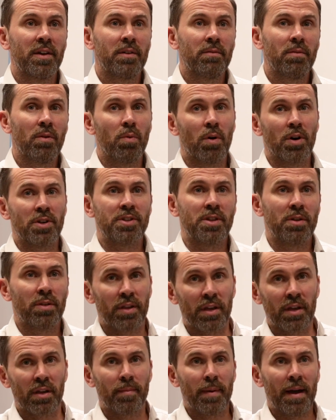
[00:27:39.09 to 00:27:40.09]
well, what do you
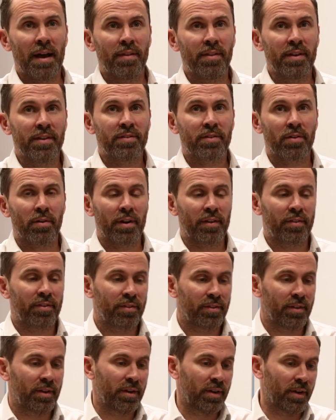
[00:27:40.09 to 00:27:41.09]
think about this,
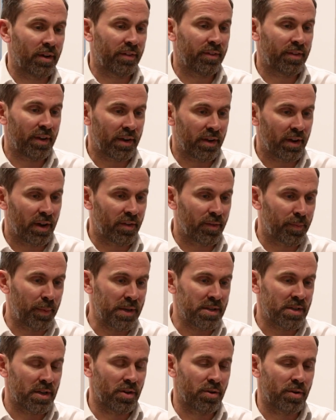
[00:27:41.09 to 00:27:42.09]
Chris? And I say, go and
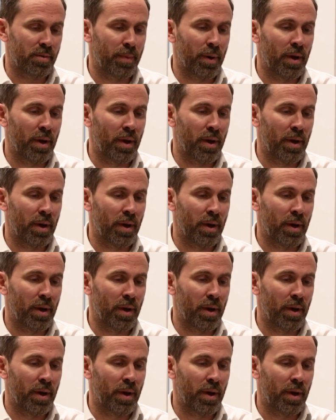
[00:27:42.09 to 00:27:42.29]
speak to Luke.